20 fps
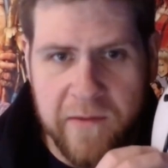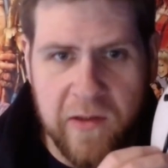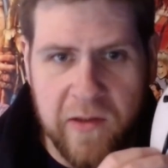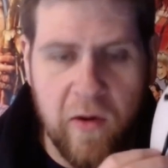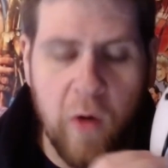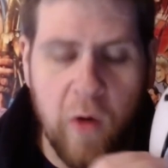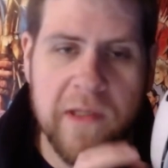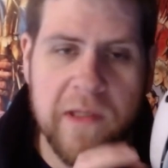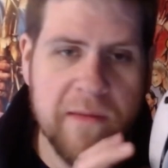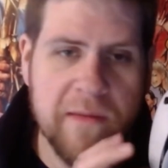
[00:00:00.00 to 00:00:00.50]
So
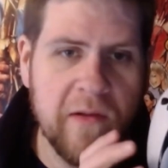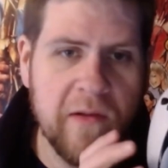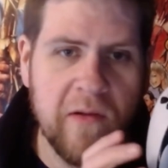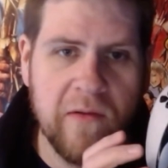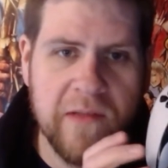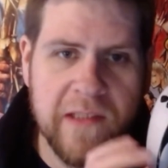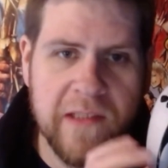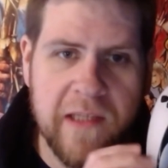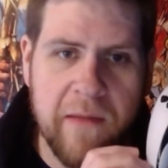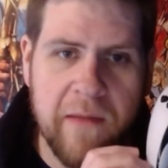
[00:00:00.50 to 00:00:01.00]
it opens a
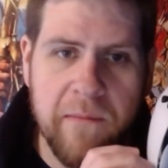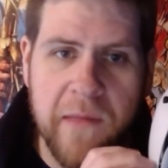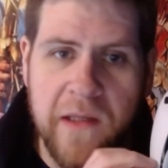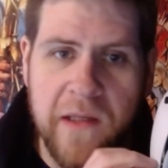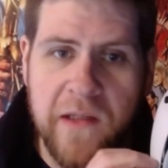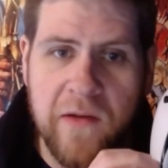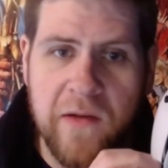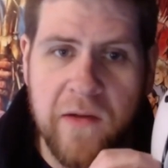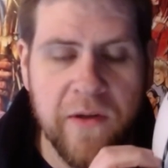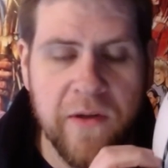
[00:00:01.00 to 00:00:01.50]
little sub
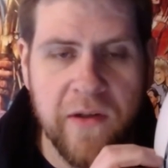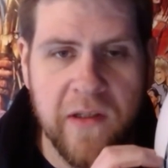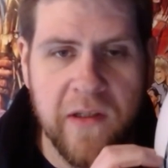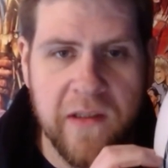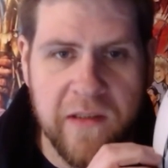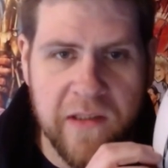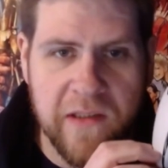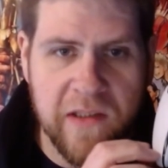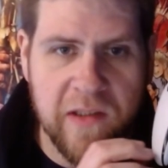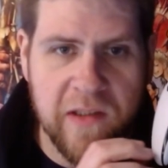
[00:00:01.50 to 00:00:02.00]
menu where you
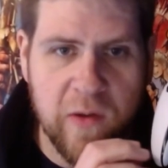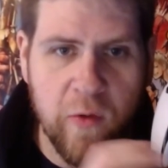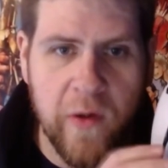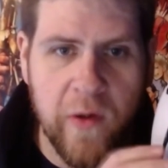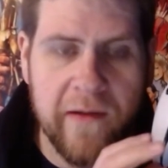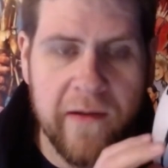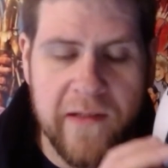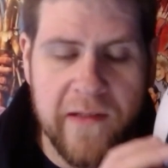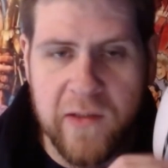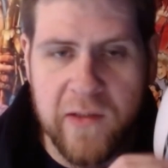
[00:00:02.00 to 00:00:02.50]
can just
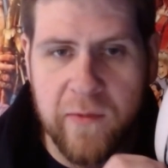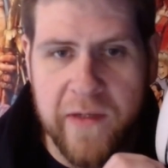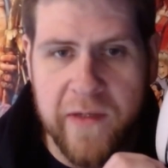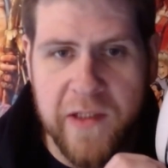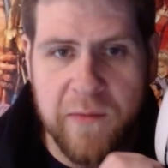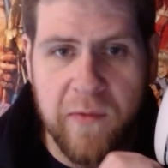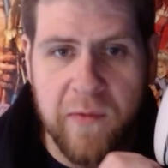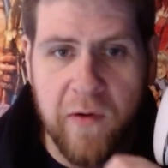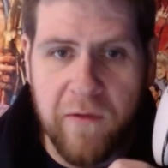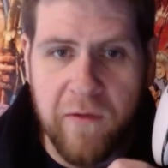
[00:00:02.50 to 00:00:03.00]
quickly
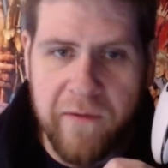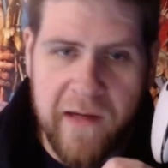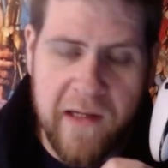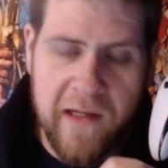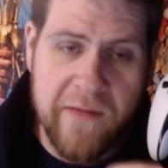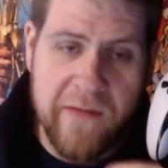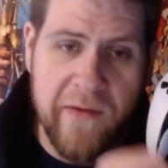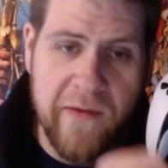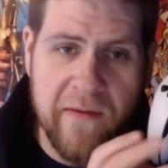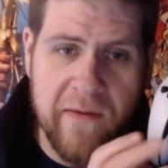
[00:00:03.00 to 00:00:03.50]
switch
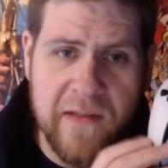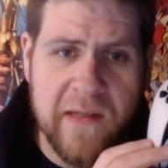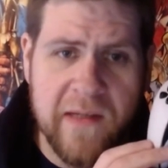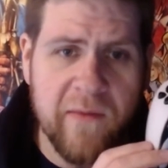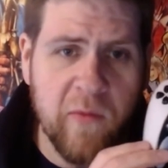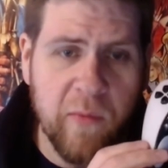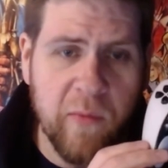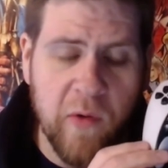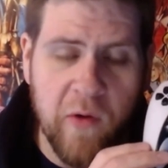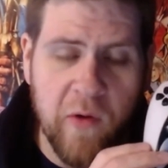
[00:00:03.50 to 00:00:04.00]
profiles. If you have
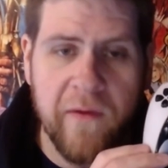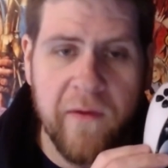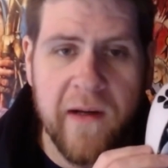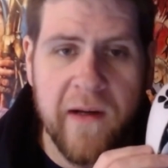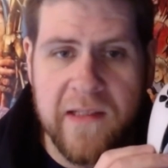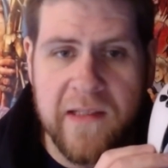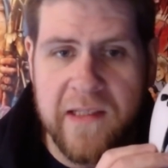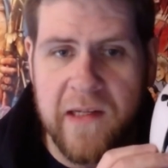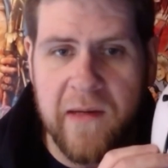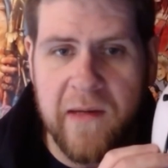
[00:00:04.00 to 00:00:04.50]
several
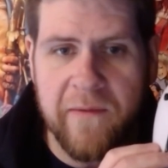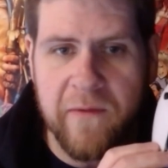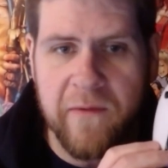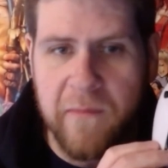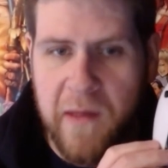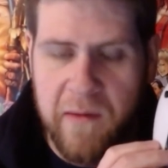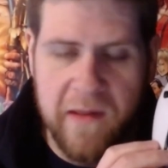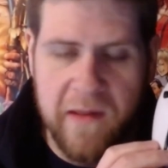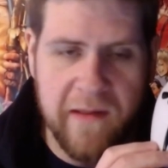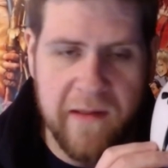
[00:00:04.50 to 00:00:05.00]
profiles set up
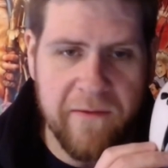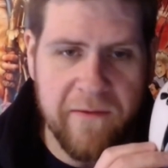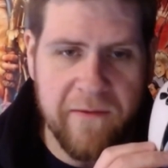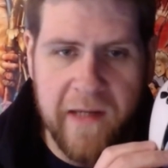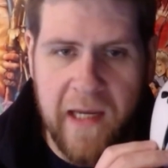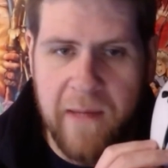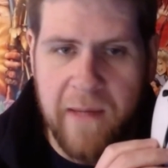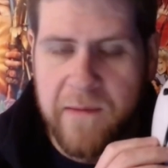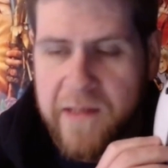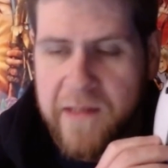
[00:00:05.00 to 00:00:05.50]
for maybe
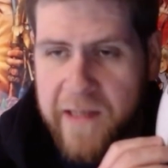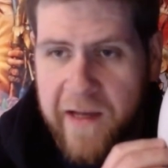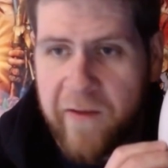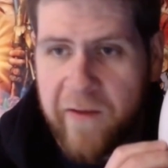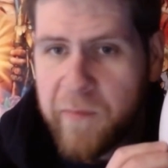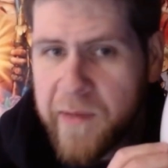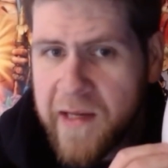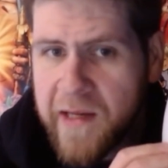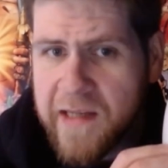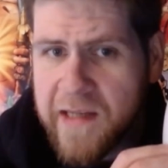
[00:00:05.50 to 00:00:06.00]
different games like
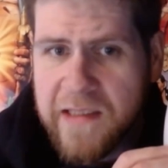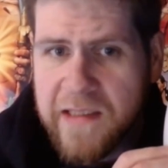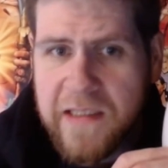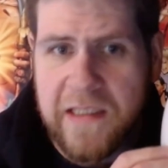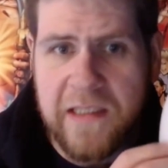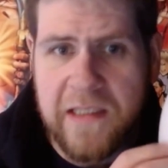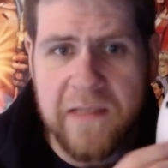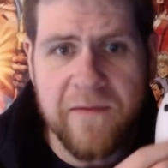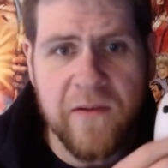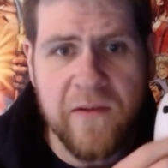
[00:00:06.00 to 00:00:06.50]

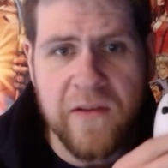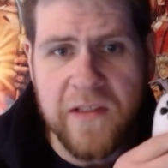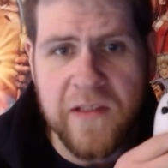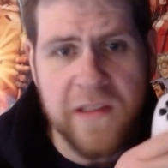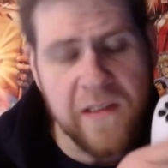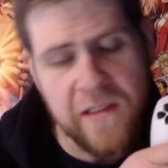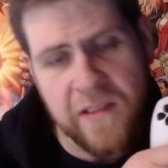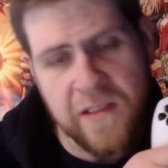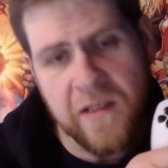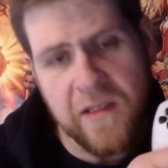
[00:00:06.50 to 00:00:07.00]
FPSs
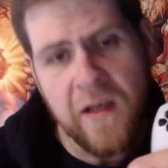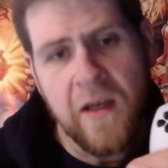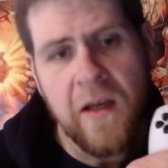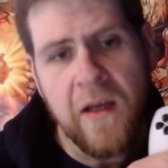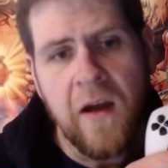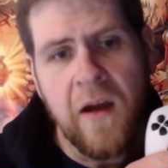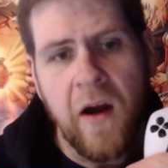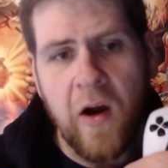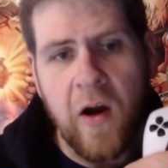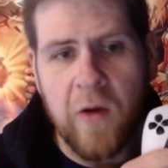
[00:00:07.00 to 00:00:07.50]
versus
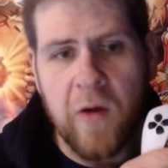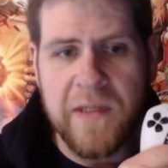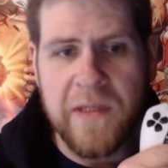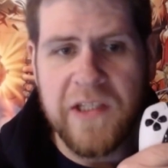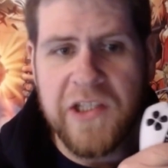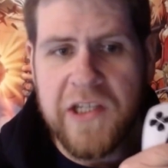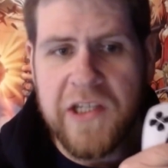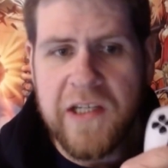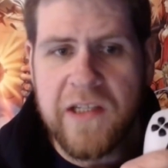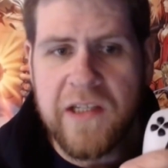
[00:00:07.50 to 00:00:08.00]

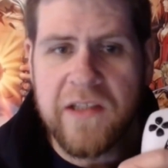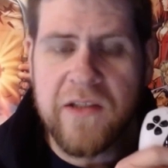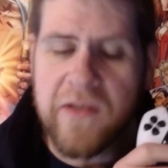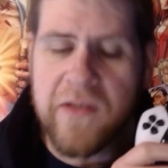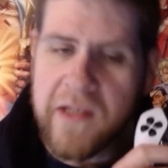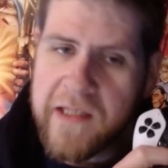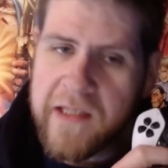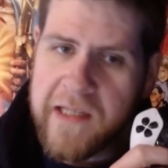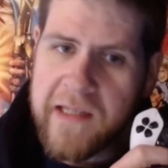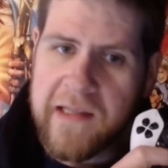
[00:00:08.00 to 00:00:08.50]
RPGs,
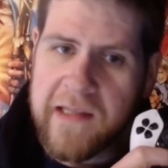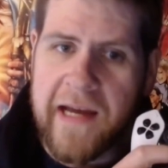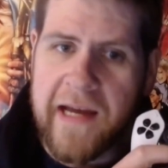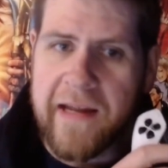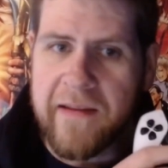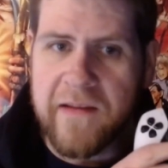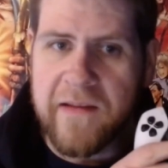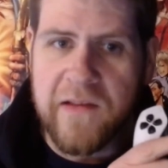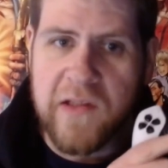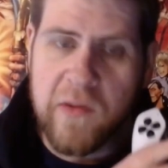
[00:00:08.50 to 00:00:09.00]
you can hit
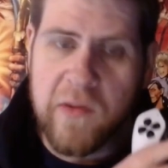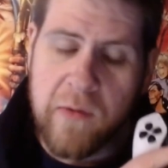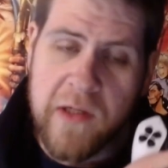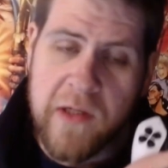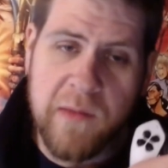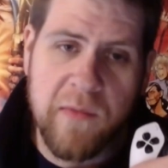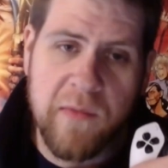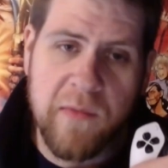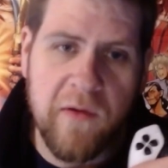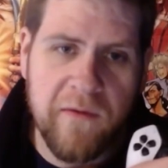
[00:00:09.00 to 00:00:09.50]
that and then
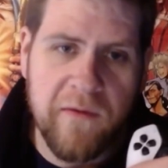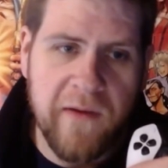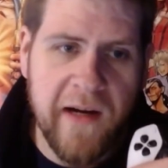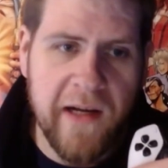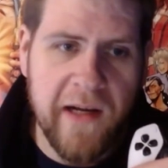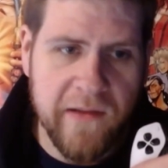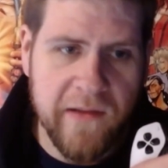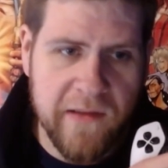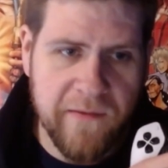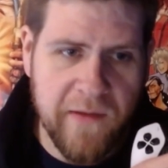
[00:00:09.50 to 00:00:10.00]
switch
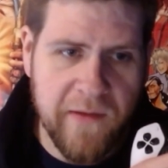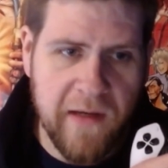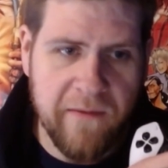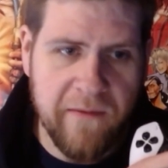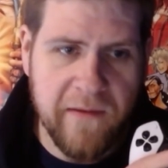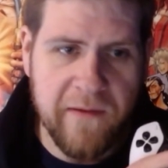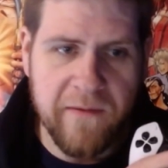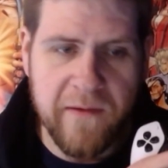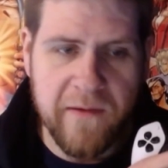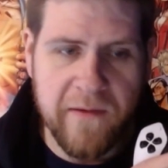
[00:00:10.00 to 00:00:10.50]
profiles if you
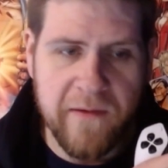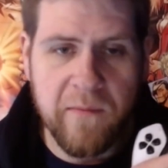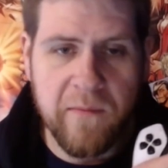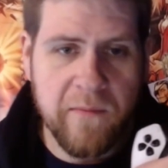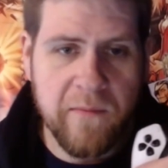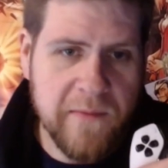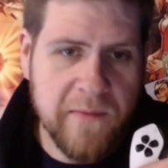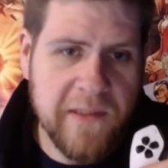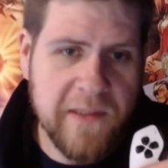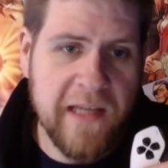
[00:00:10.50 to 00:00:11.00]
have different
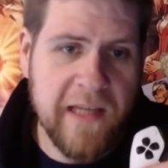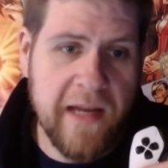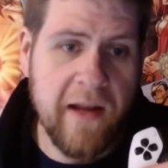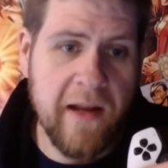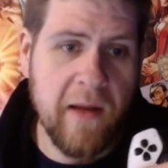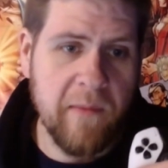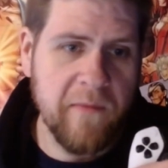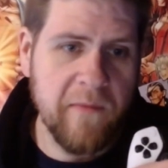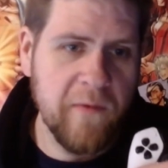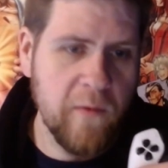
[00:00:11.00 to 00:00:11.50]

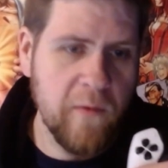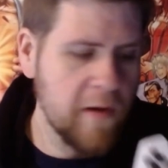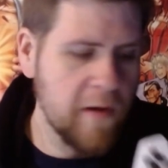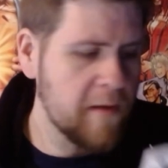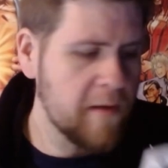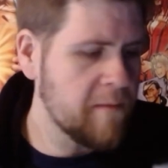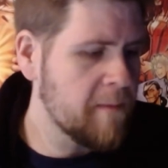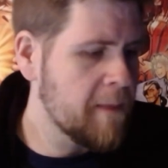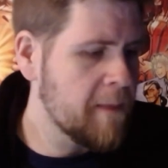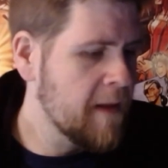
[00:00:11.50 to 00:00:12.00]
setup for it.